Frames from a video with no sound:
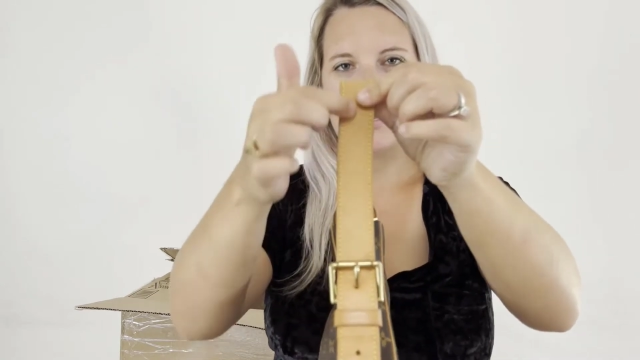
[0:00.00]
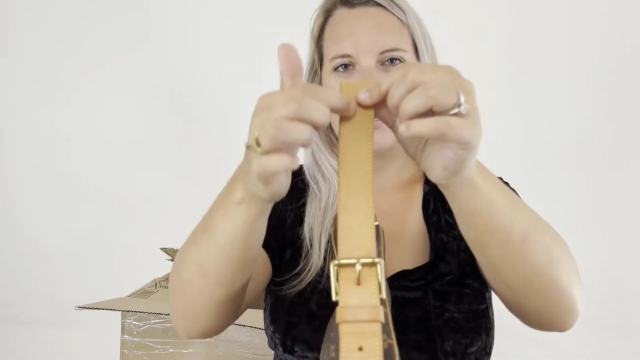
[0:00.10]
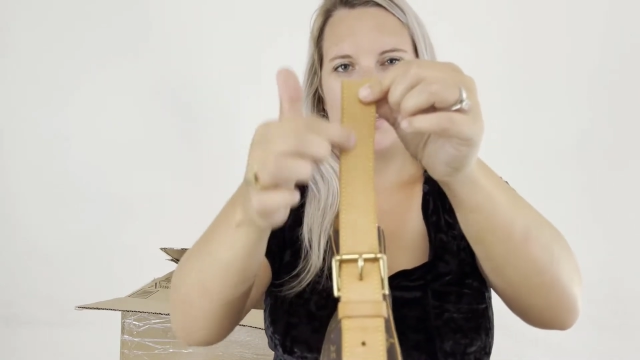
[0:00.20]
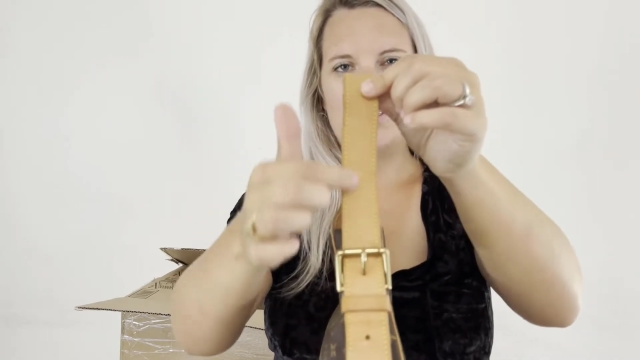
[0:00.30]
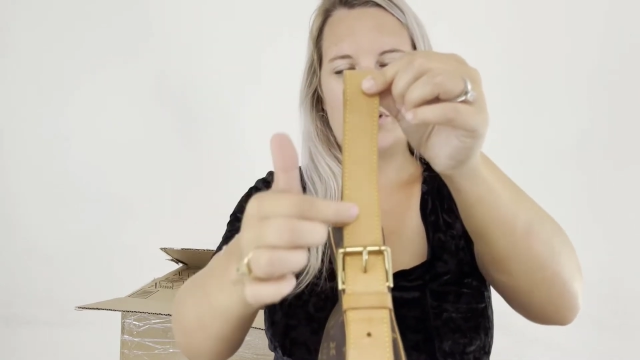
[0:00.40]

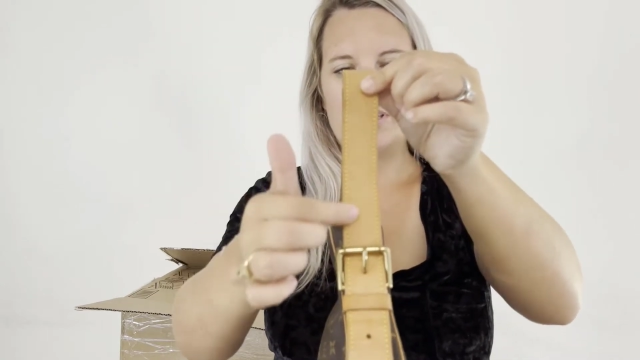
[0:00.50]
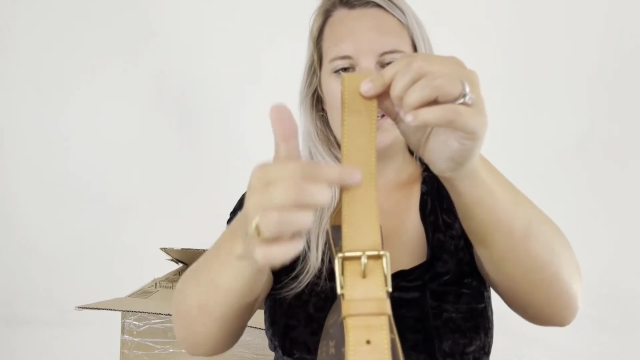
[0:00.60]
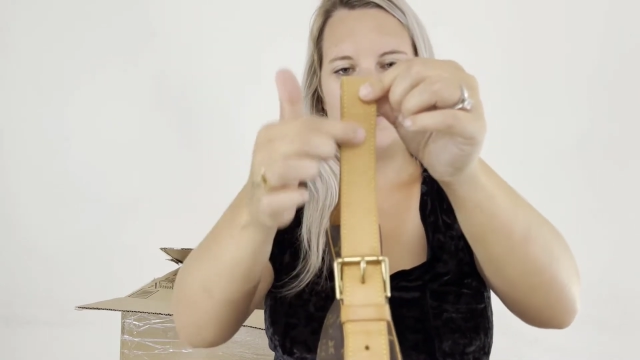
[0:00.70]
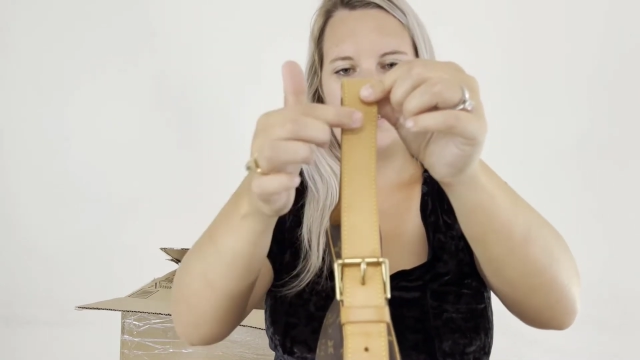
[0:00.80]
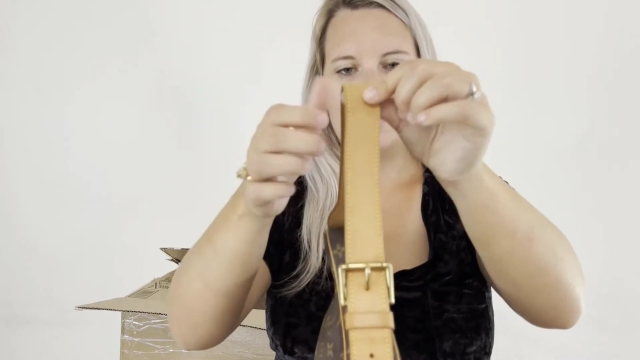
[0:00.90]
it's hard to
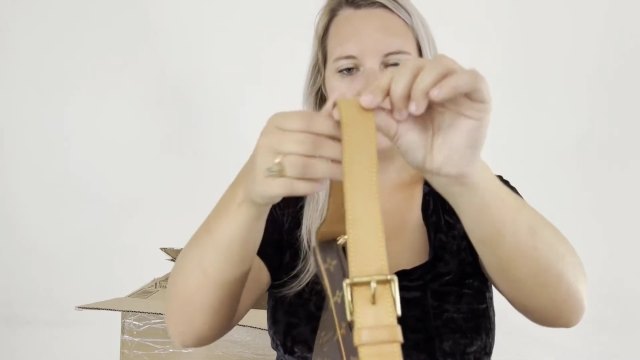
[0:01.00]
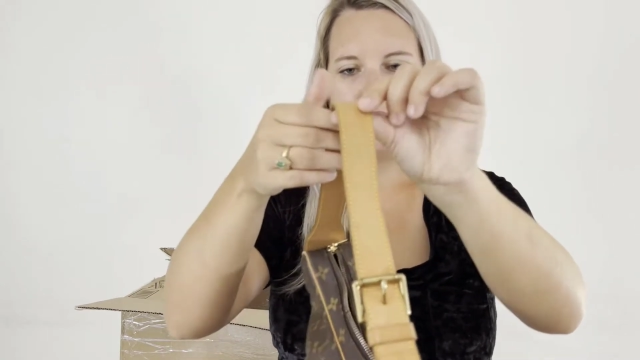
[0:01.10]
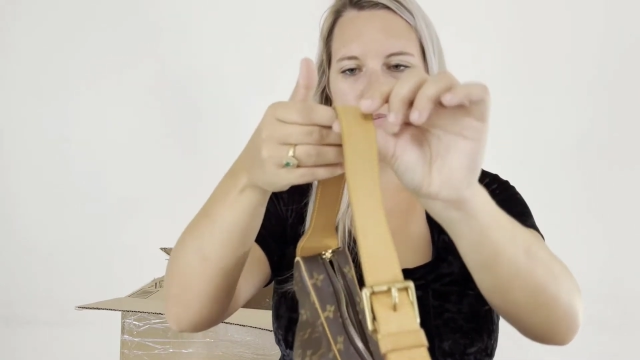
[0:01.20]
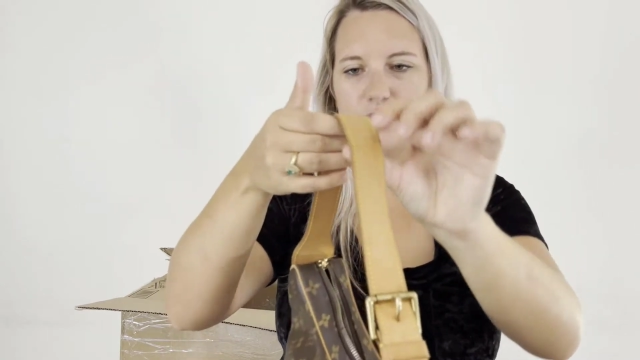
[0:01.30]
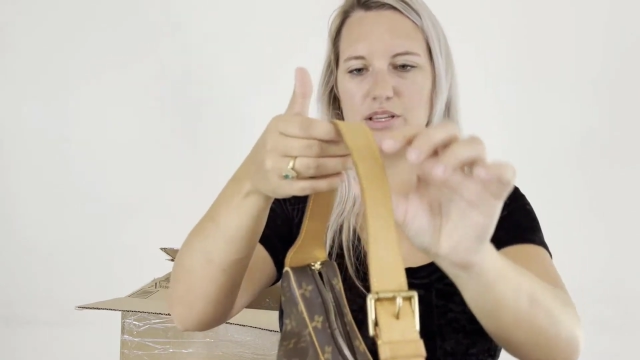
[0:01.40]
even see
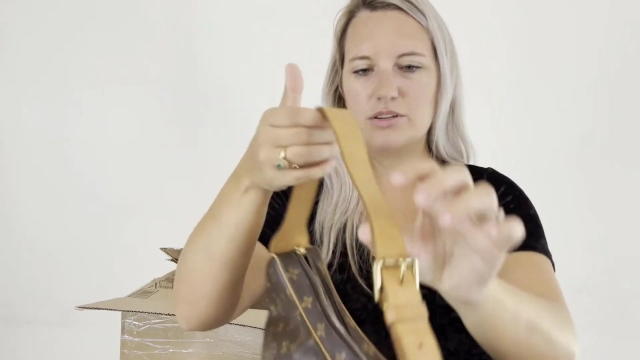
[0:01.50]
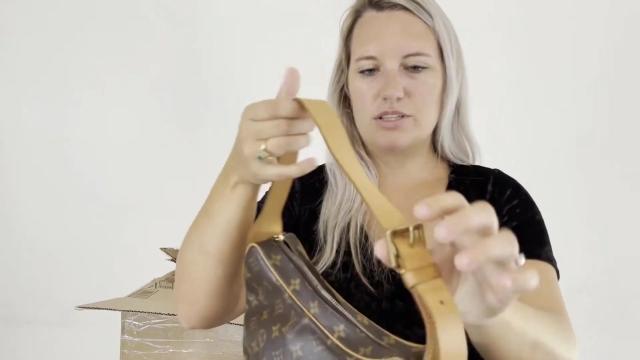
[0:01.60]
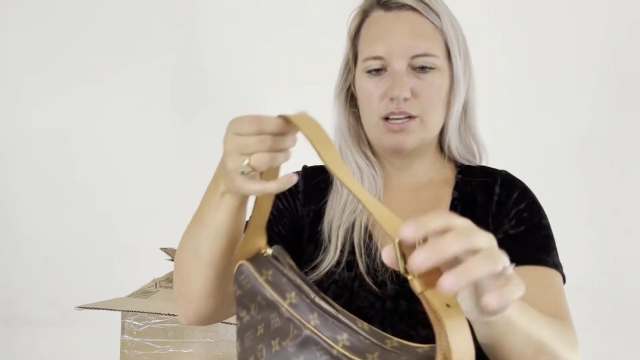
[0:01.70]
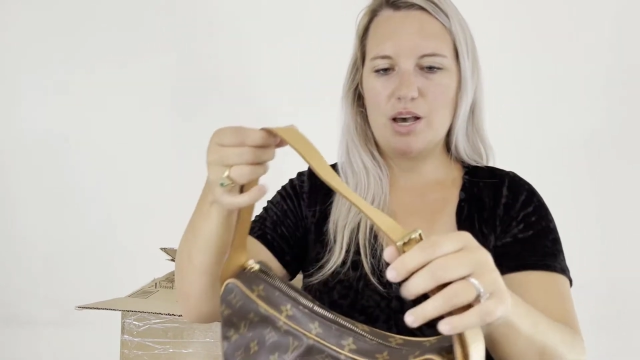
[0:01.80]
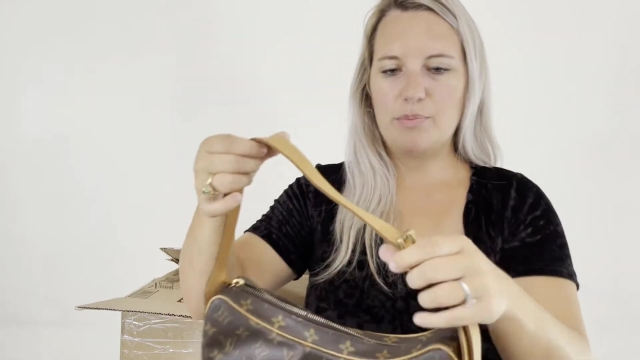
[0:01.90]
them, but there's
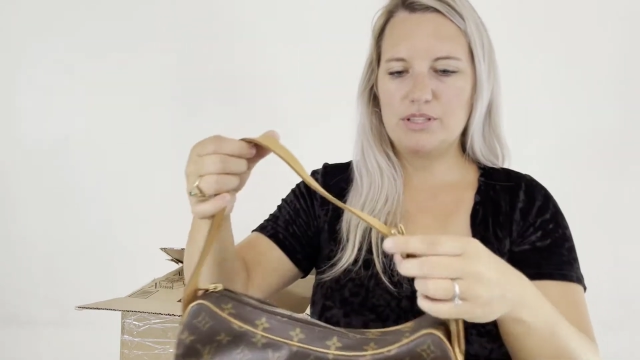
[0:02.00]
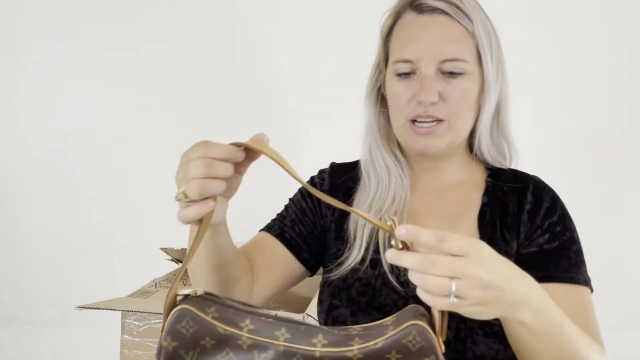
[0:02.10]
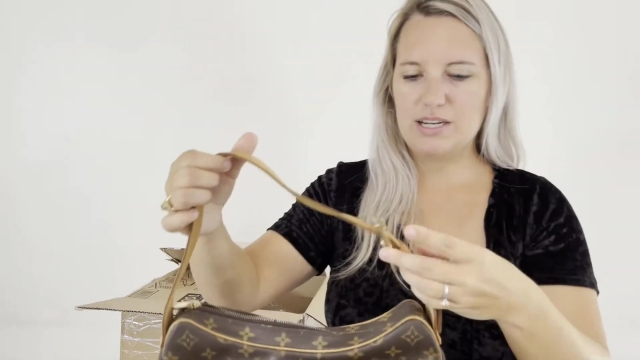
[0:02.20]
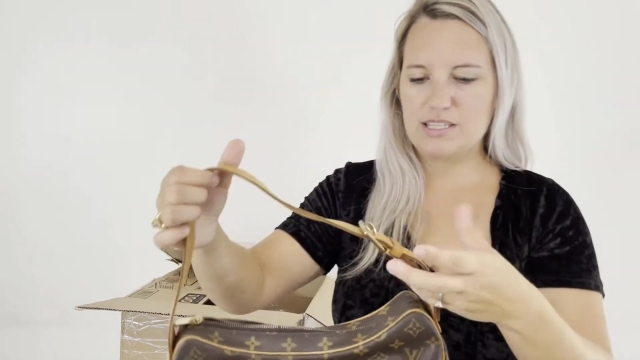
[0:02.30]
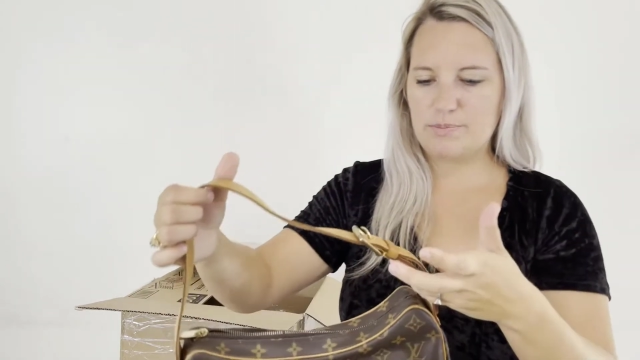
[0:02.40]
a couple
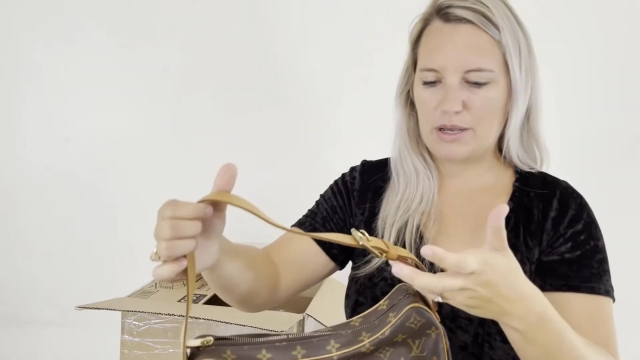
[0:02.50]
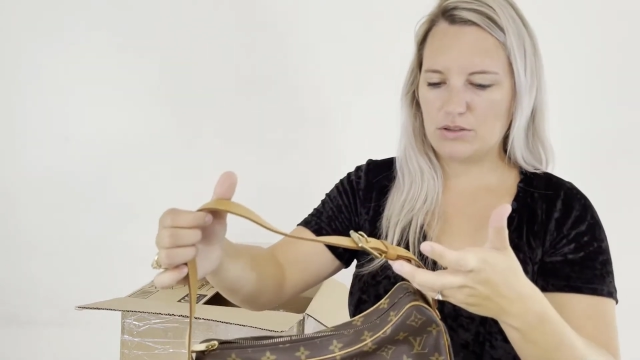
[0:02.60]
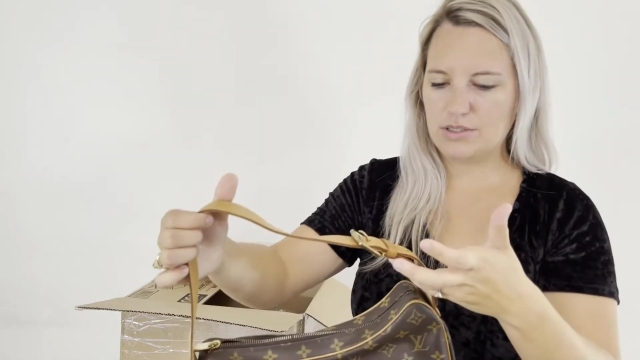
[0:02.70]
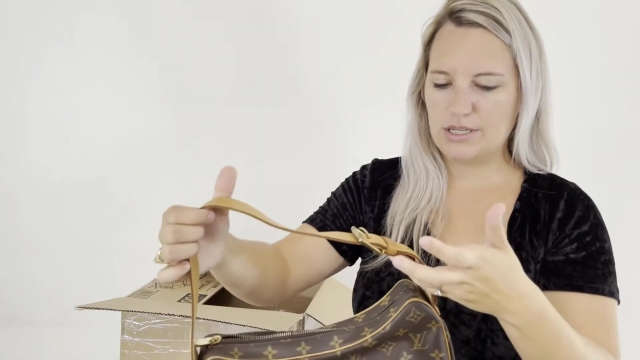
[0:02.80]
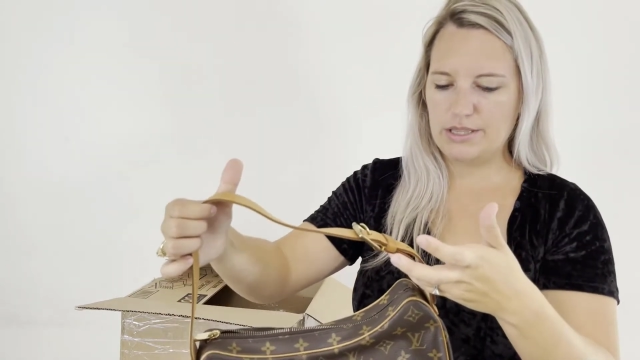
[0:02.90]
tiny
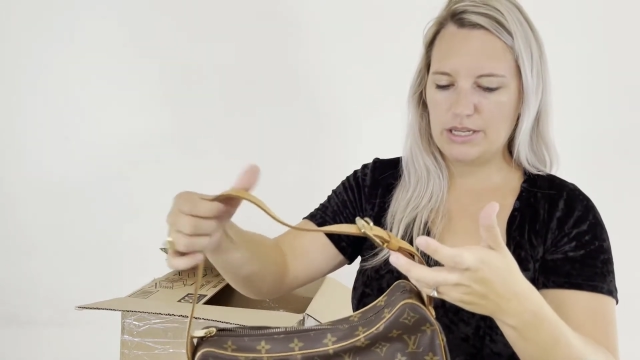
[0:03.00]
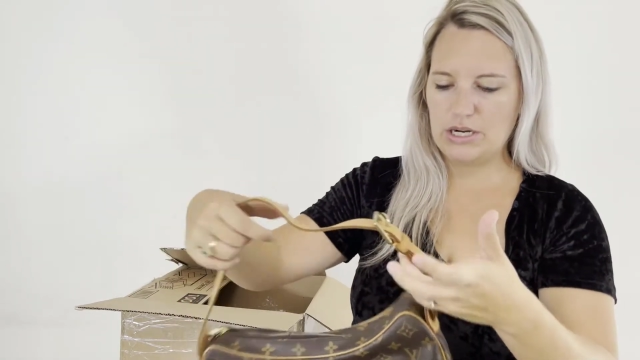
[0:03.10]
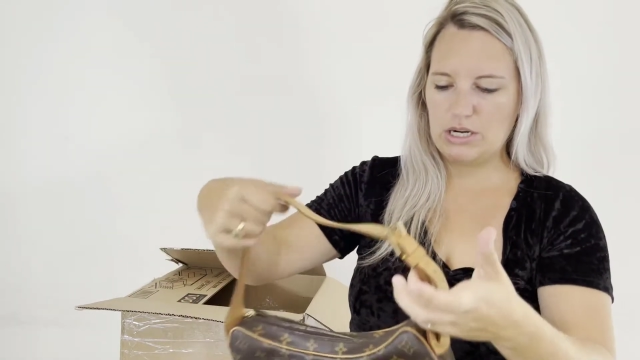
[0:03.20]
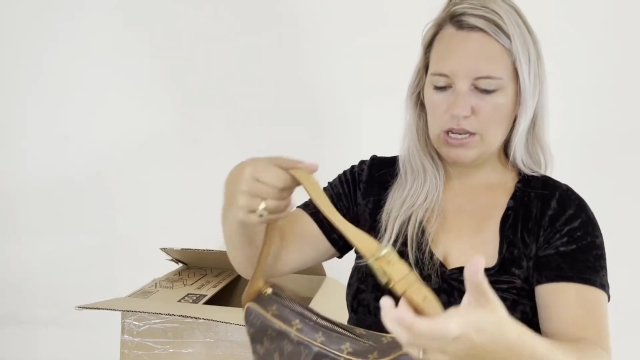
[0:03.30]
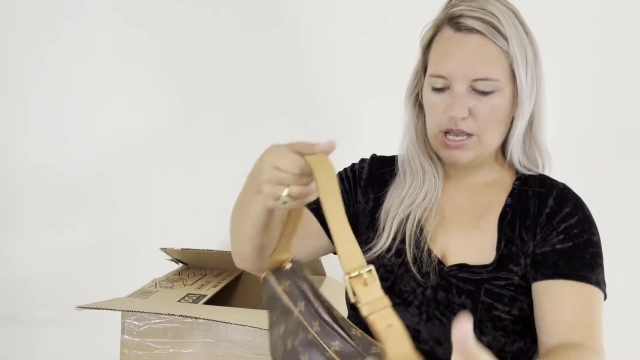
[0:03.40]
speckles on
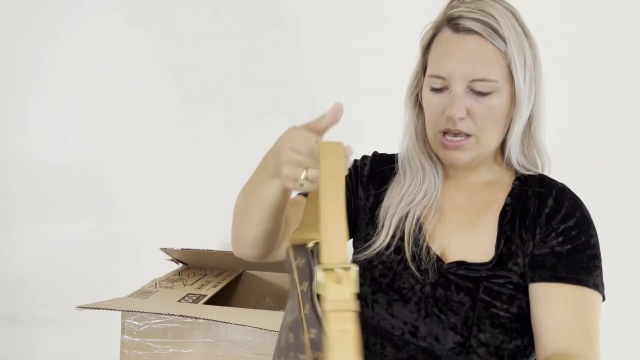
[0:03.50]
there.